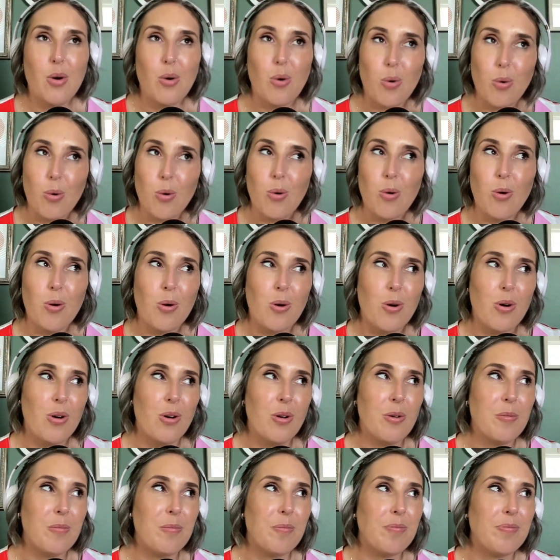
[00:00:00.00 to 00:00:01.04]

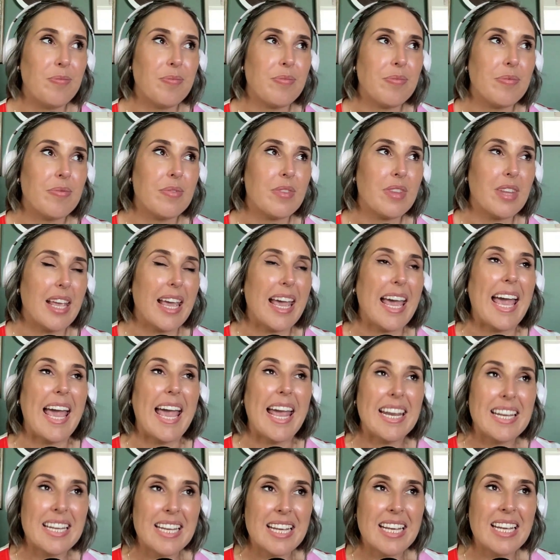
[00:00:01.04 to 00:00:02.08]
Or
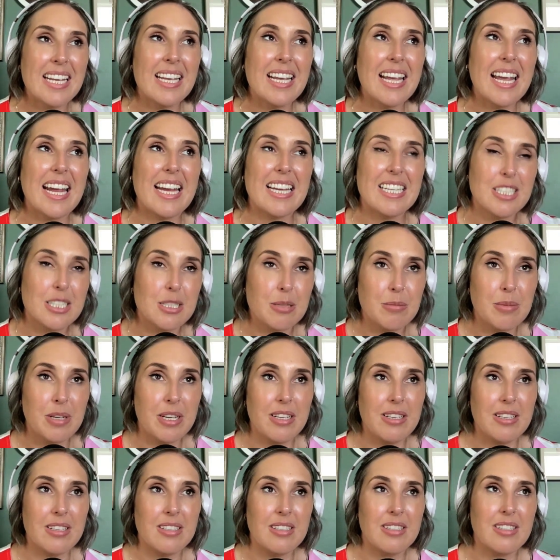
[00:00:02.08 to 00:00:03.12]
any
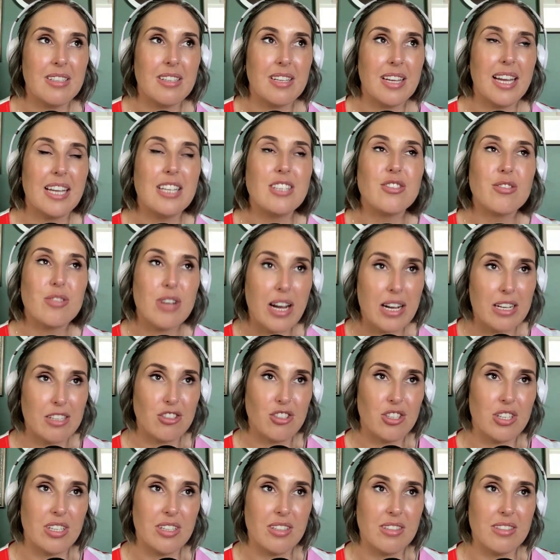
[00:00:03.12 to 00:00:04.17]
intimate
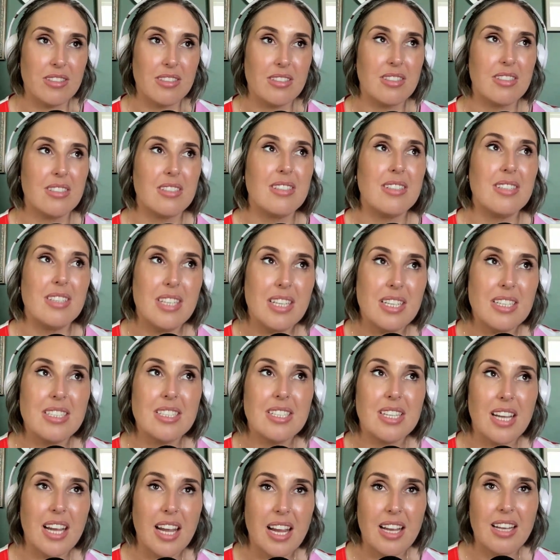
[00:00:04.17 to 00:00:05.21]
interactions need
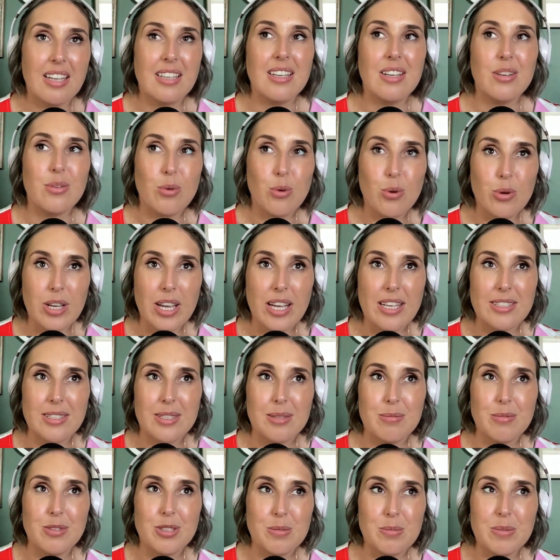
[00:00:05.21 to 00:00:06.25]
to end in
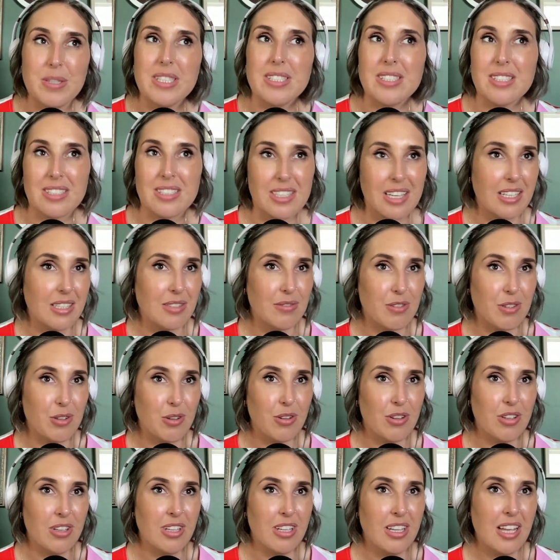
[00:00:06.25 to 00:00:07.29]
orgasm to be
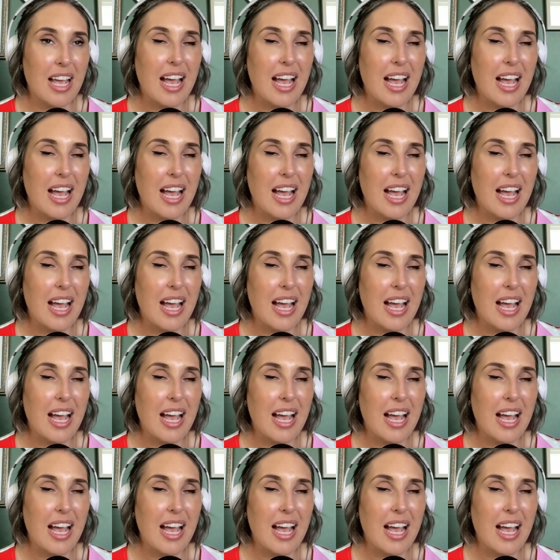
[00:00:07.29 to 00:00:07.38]
successful.